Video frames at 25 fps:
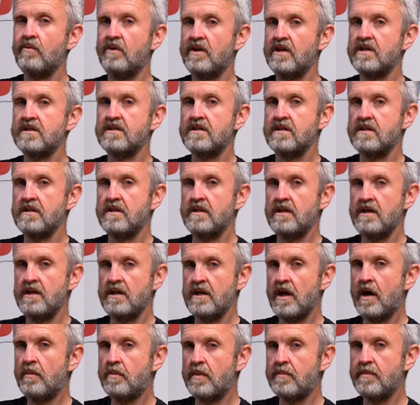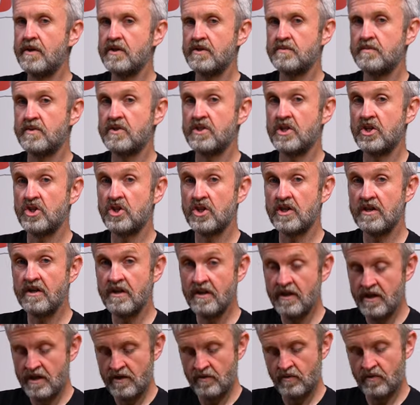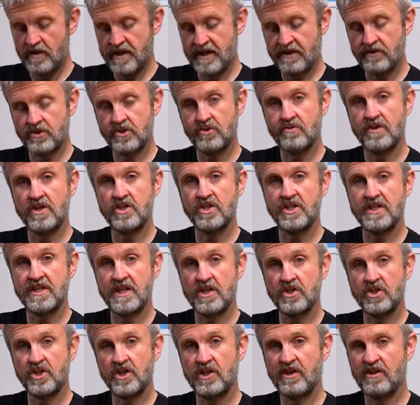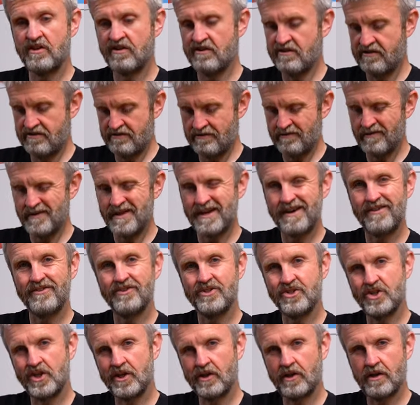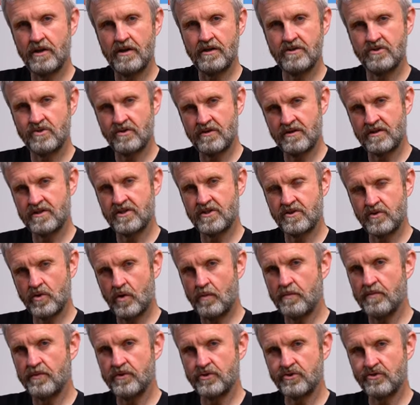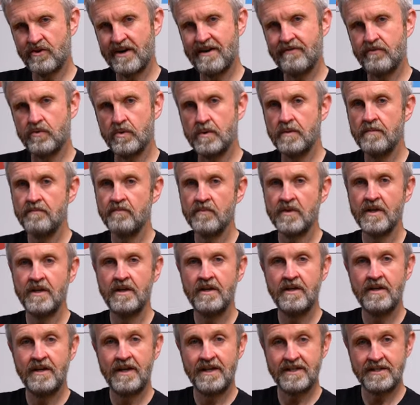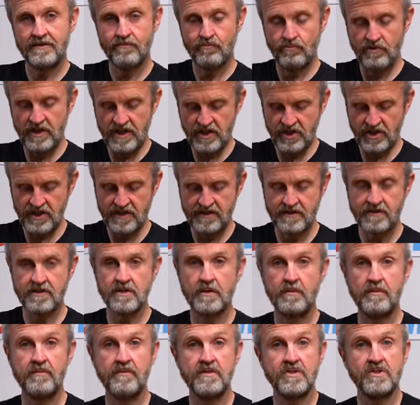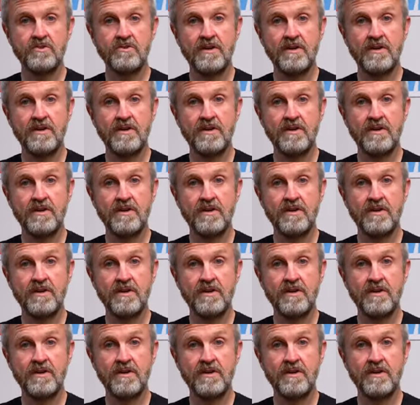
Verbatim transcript: when it's in the uppermost position without stretching that chin curtain or without the chin curtain trying to stop the travel. As it reaches the top of its